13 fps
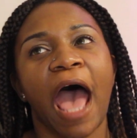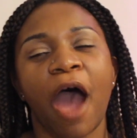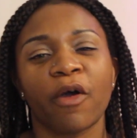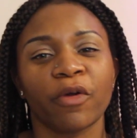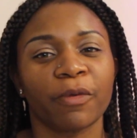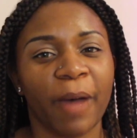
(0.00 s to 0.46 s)

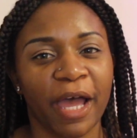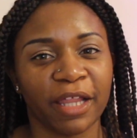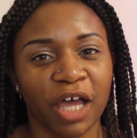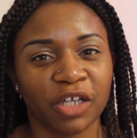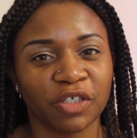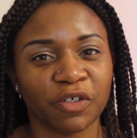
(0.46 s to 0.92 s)
our
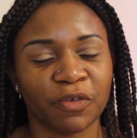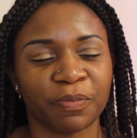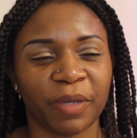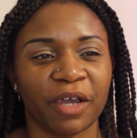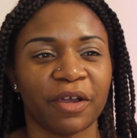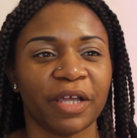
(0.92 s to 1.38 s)
biological
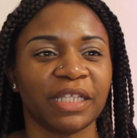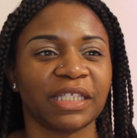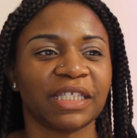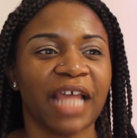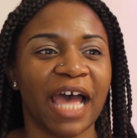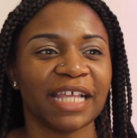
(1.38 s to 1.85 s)
parents,
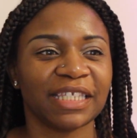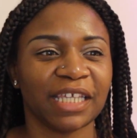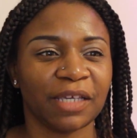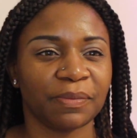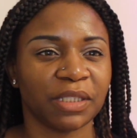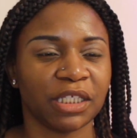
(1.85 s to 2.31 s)
that
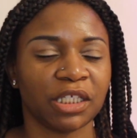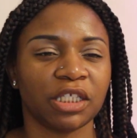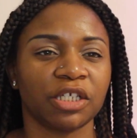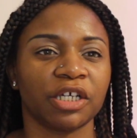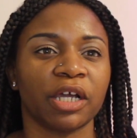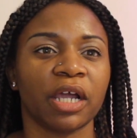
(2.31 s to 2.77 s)
same
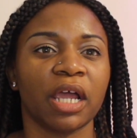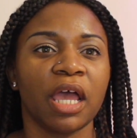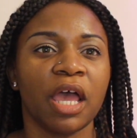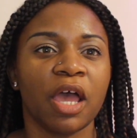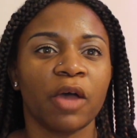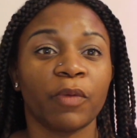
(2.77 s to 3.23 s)
sister,
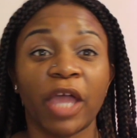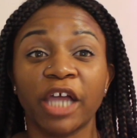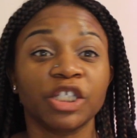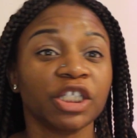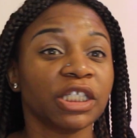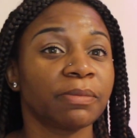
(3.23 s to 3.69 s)
we
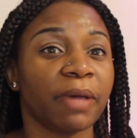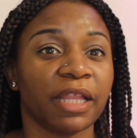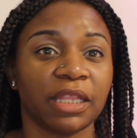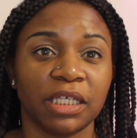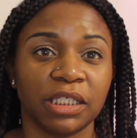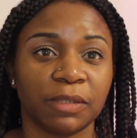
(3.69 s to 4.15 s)
had just
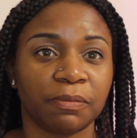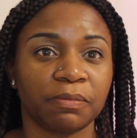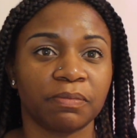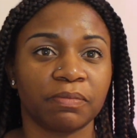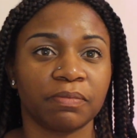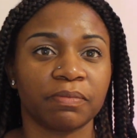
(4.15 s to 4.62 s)
met
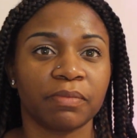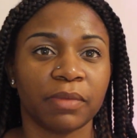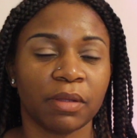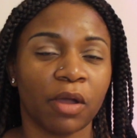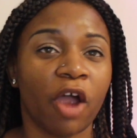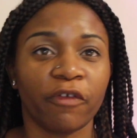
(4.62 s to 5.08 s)

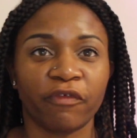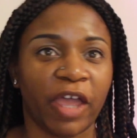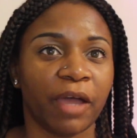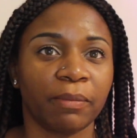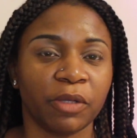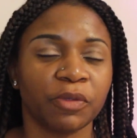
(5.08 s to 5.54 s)
our
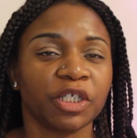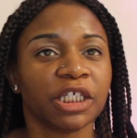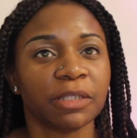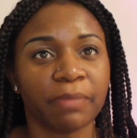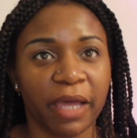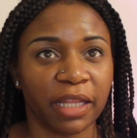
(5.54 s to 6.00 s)
family, we
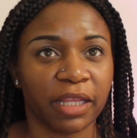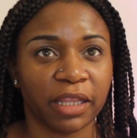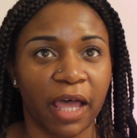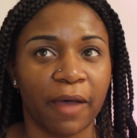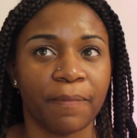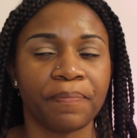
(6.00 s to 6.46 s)
just met
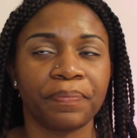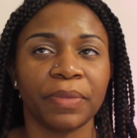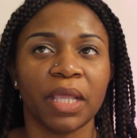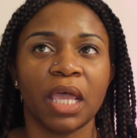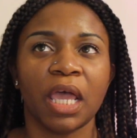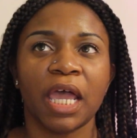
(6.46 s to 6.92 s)
them.
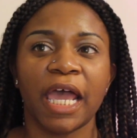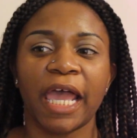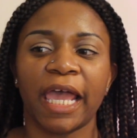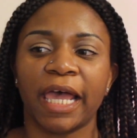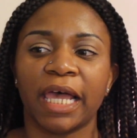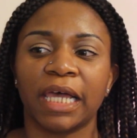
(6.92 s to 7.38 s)

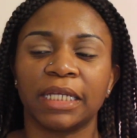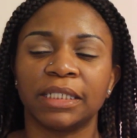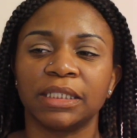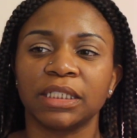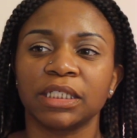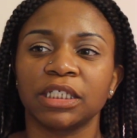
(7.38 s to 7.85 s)

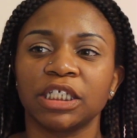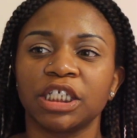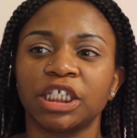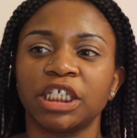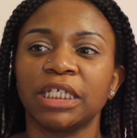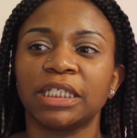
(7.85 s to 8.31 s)
And
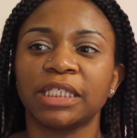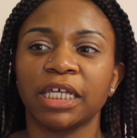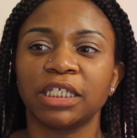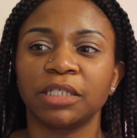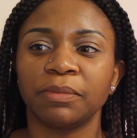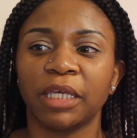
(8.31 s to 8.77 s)
she
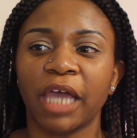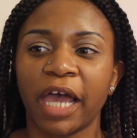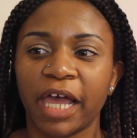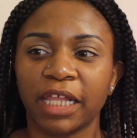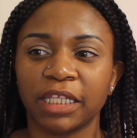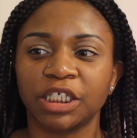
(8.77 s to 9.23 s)
said to me,
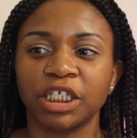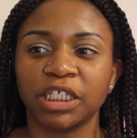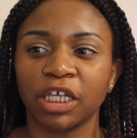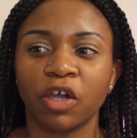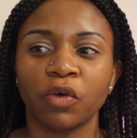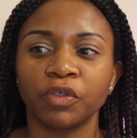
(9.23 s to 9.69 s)
she
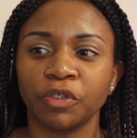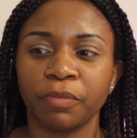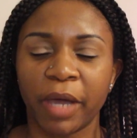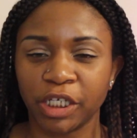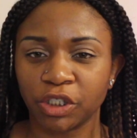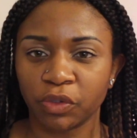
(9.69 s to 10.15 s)
said, go do
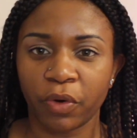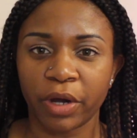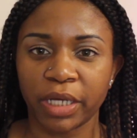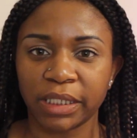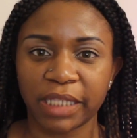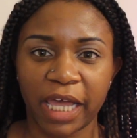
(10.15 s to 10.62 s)
my
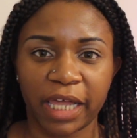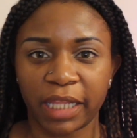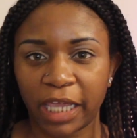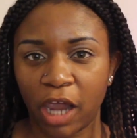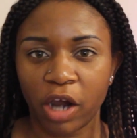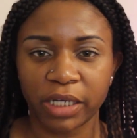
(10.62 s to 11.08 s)
chores that
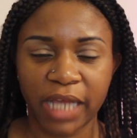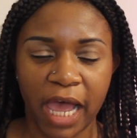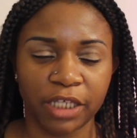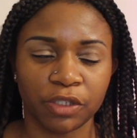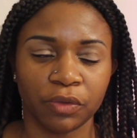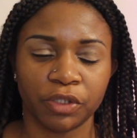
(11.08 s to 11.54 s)
our
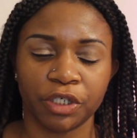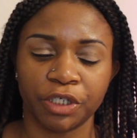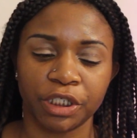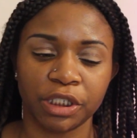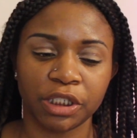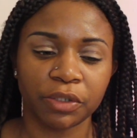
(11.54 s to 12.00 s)
dad told her
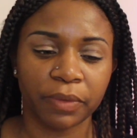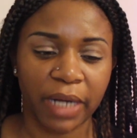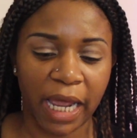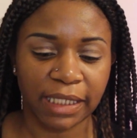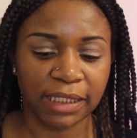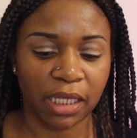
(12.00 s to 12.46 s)
to do. And
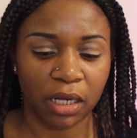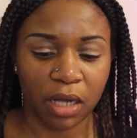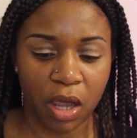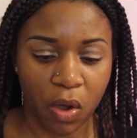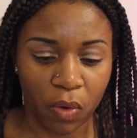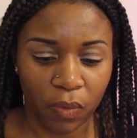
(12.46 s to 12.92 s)
I said,
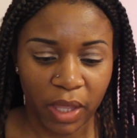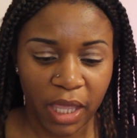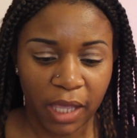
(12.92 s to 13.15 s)
no.